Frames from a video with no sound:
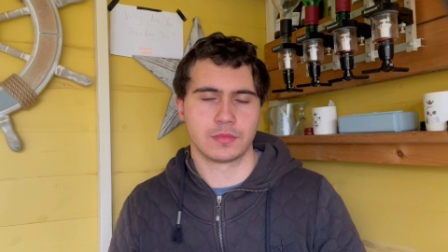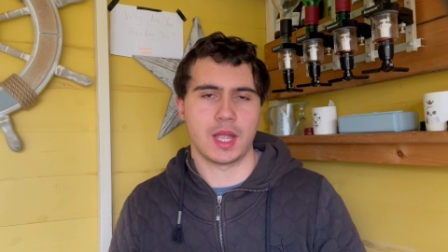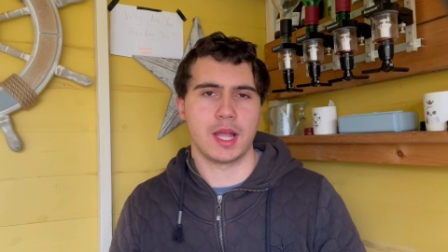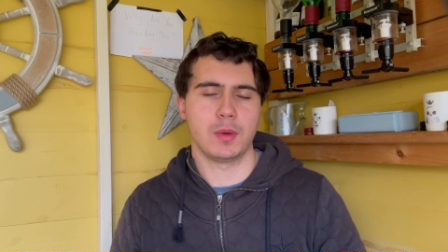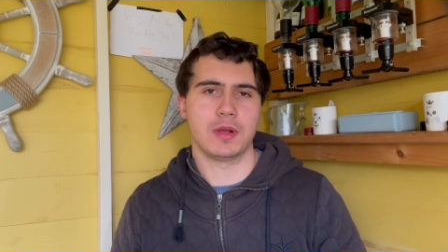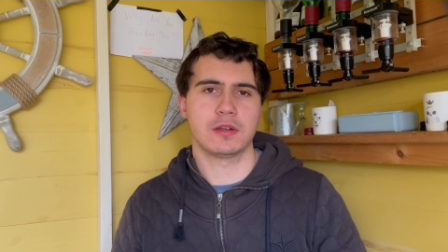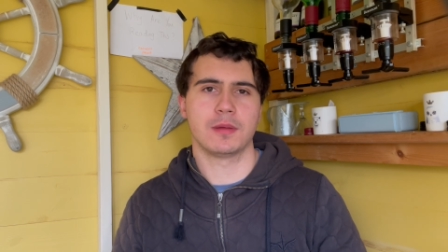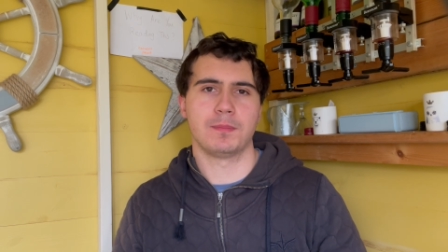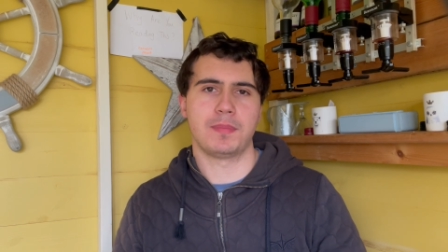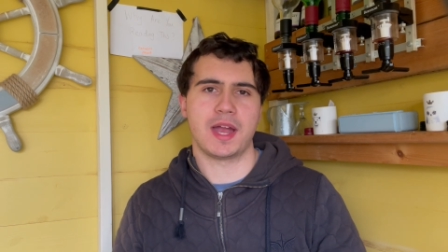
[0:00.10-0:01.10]
Hi,
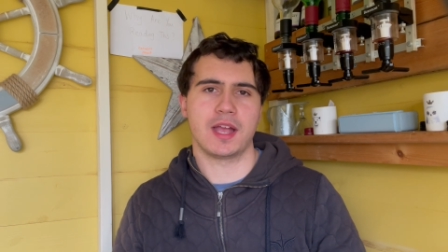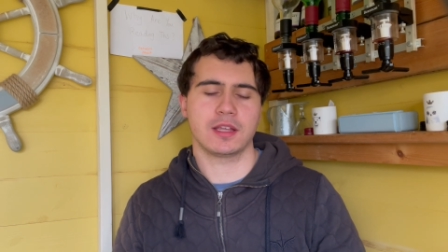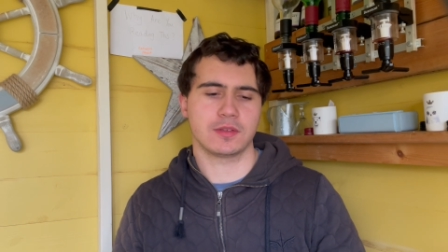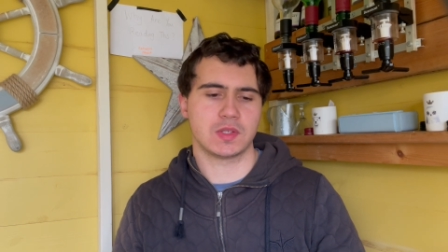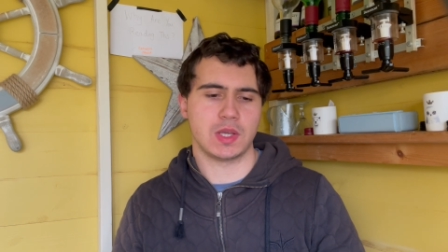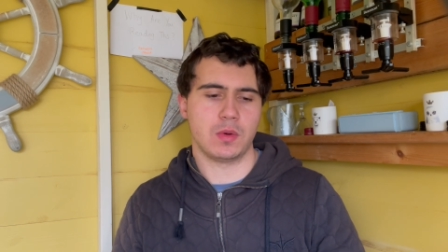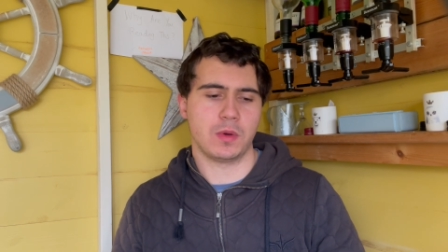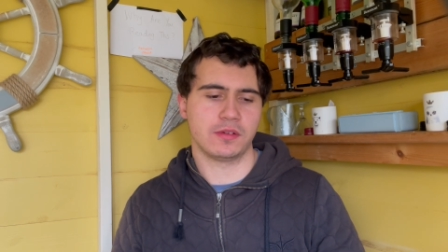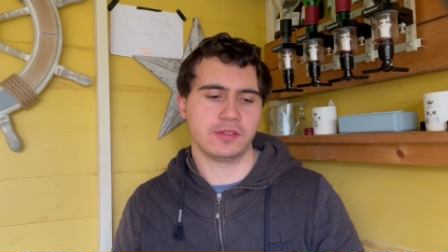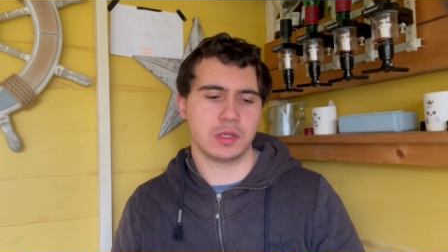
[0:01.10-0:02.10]
welcome back. So
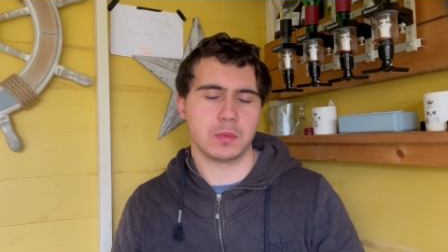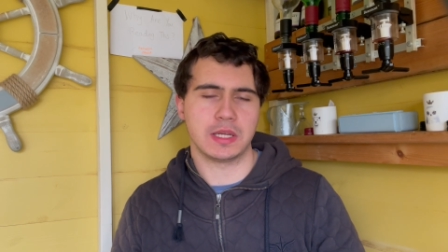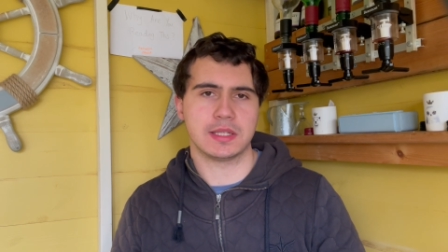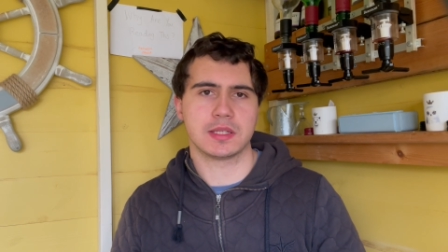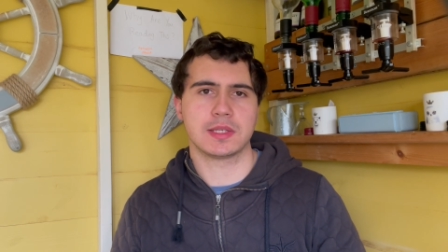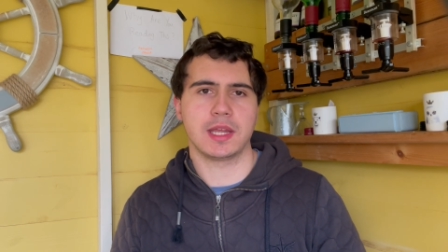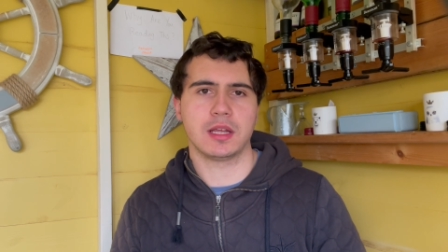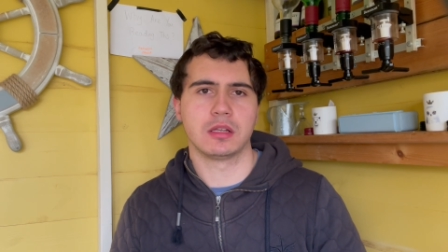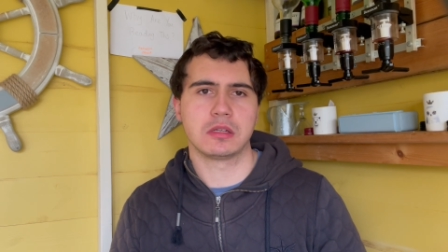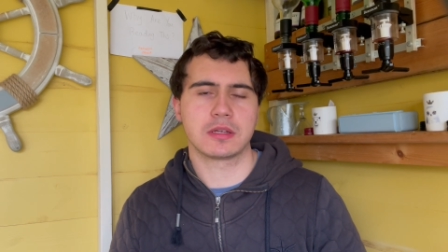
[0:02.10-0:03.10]
one thing we need to
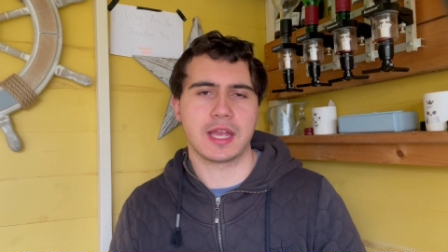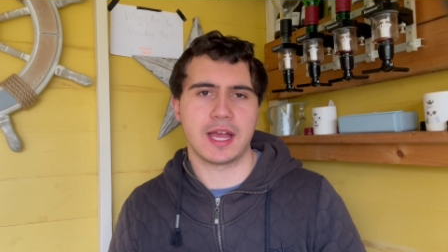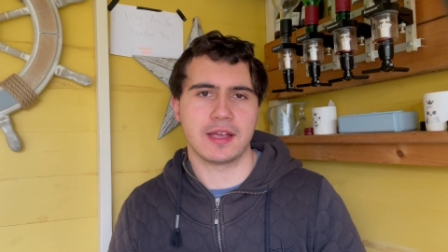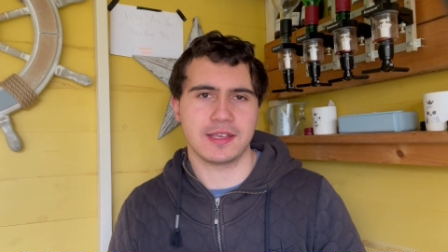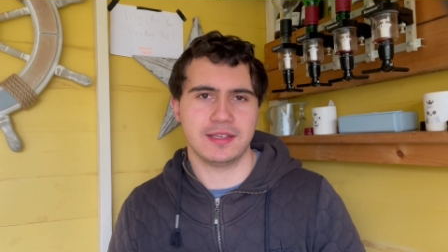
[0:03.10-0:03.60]
take a look at